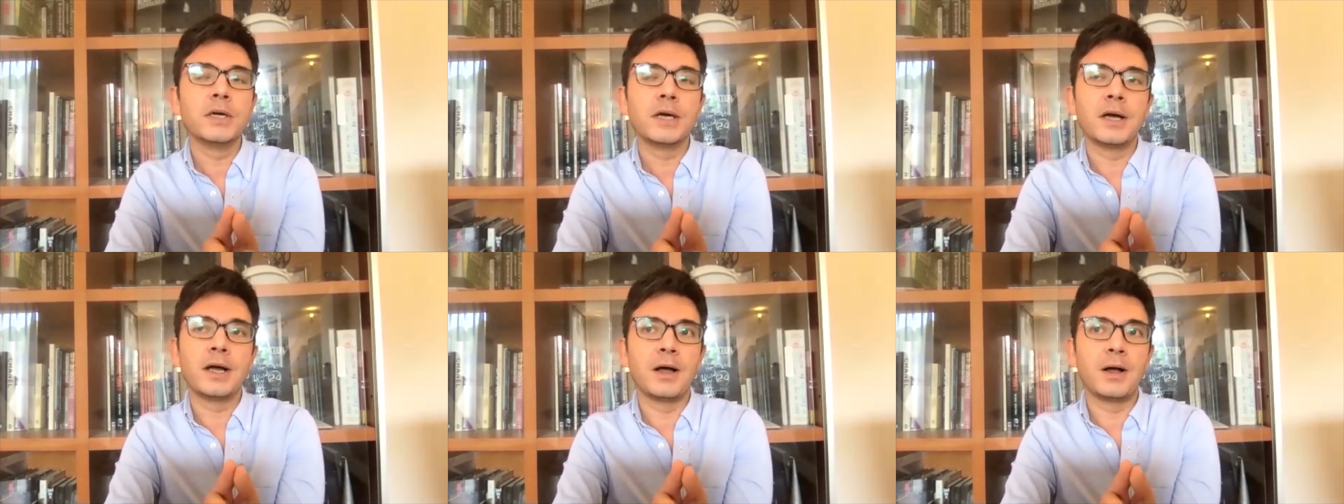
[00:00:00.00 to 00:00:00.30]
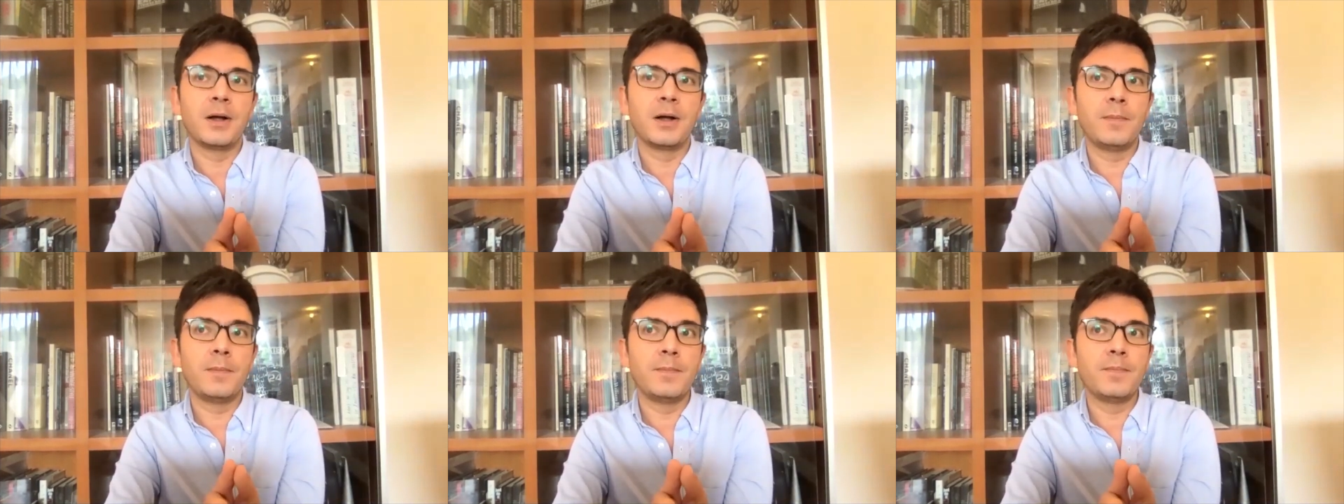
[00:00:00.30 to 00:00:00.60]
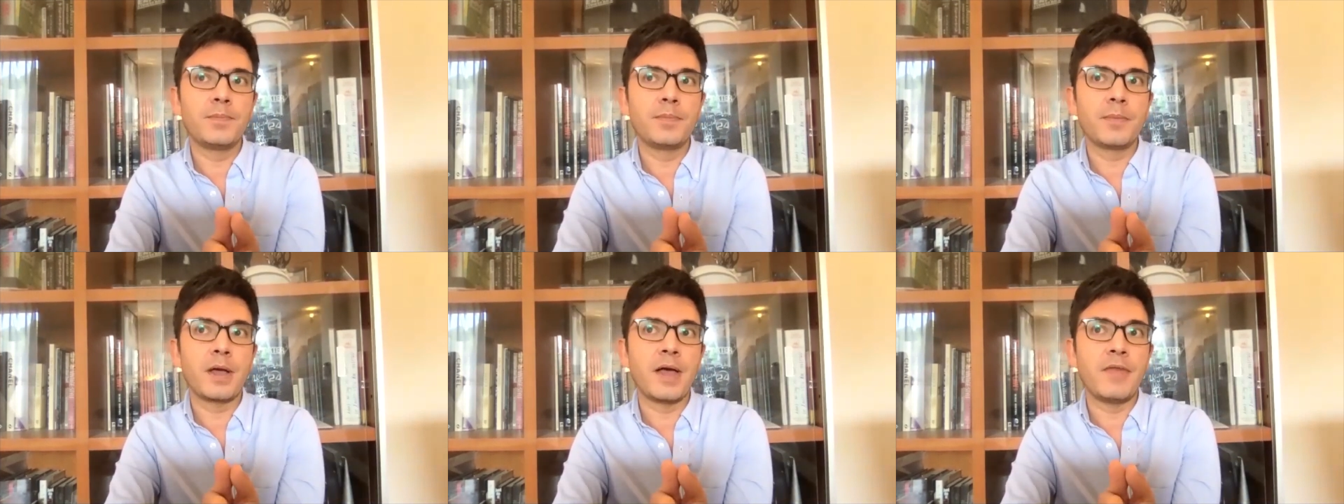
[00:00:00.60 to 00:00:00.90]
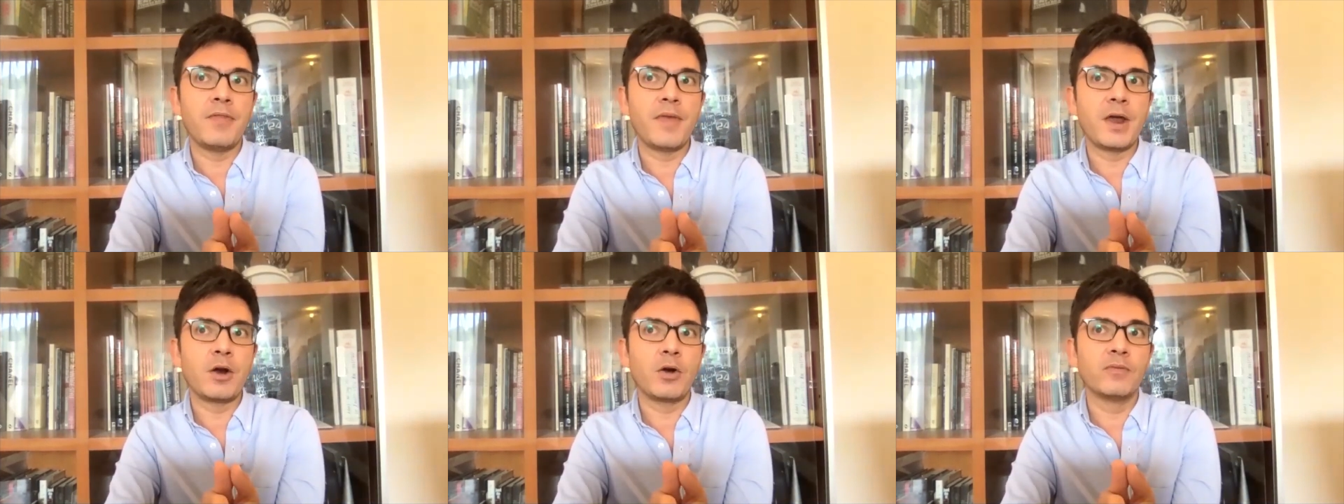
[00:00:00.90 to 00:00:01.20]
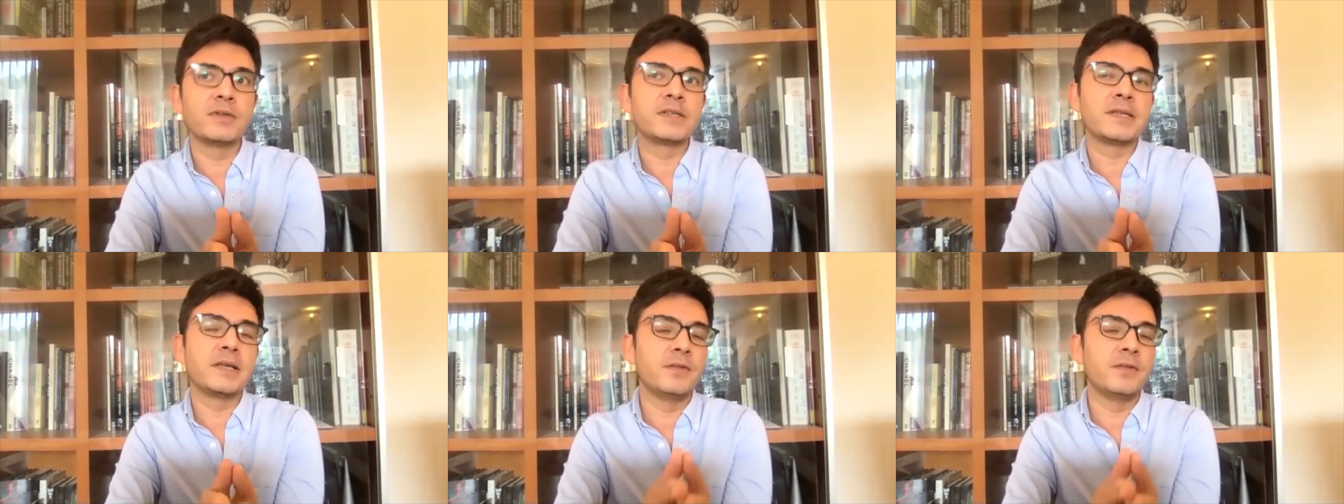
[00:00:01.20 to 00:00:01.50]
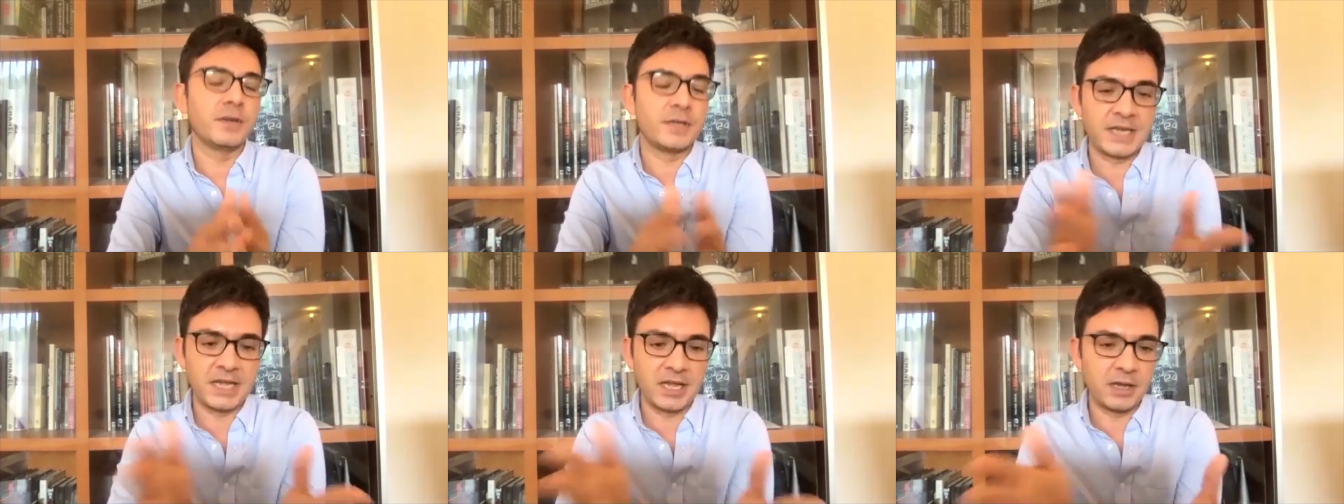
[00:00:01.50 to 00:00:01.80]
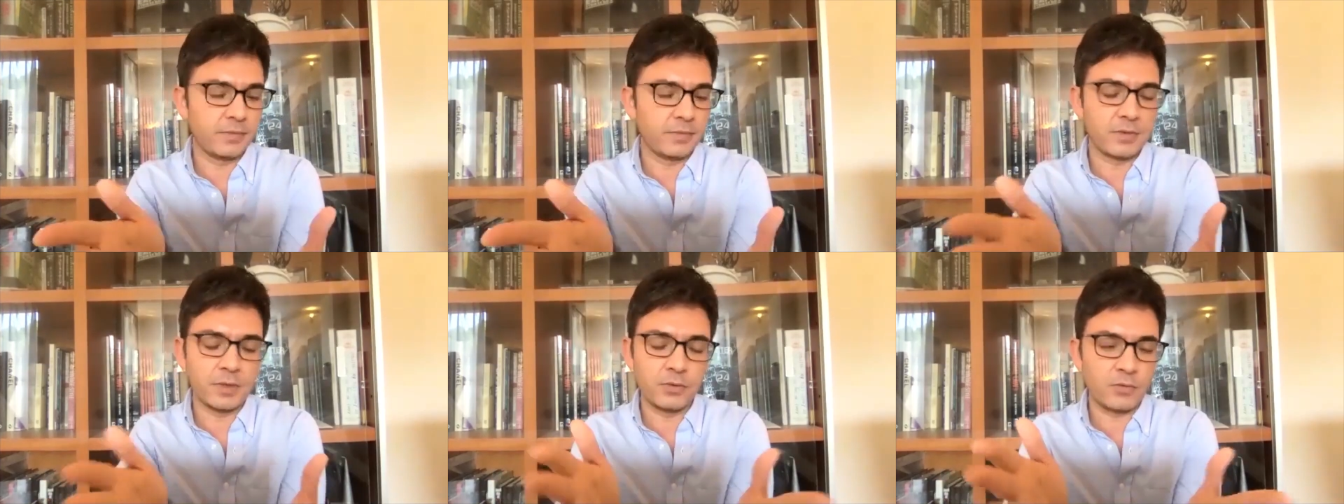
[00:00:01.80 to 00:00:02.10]
And then obviously
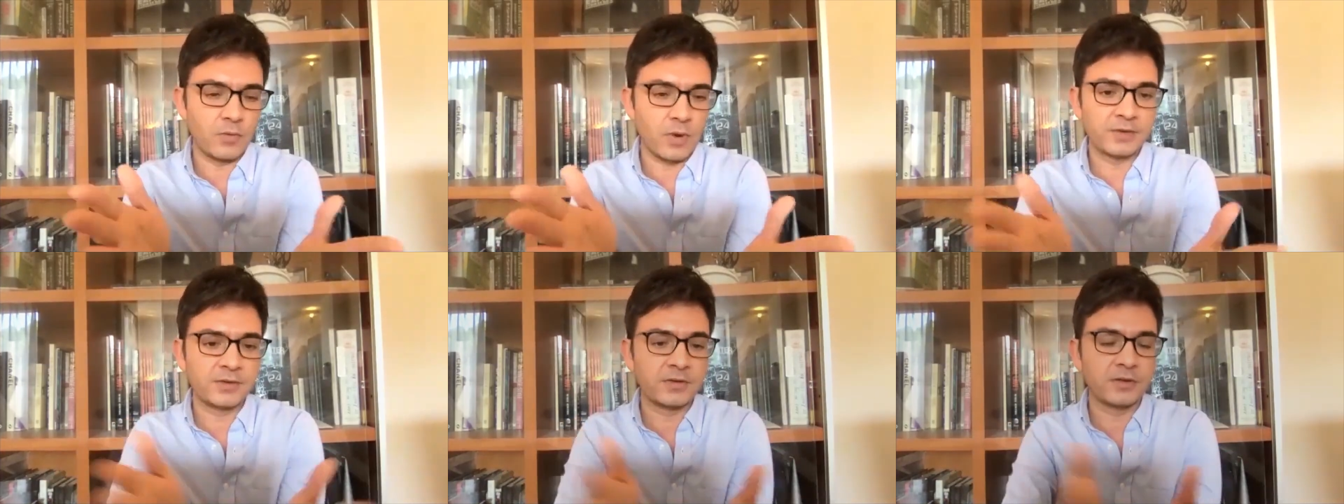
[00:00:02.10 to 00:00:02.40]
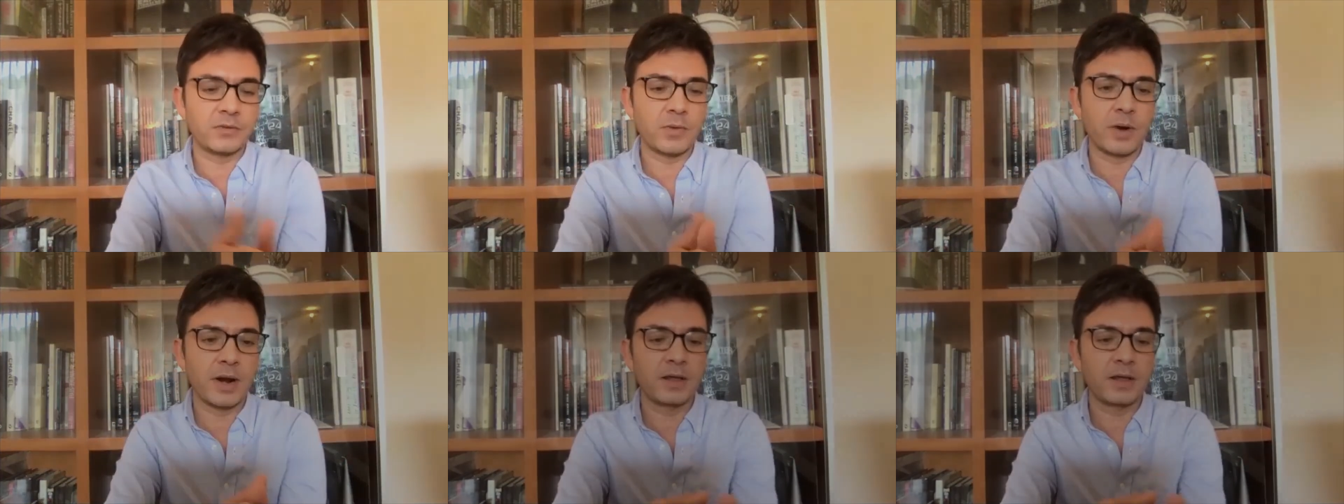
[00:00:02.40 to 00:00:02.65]
the rest is run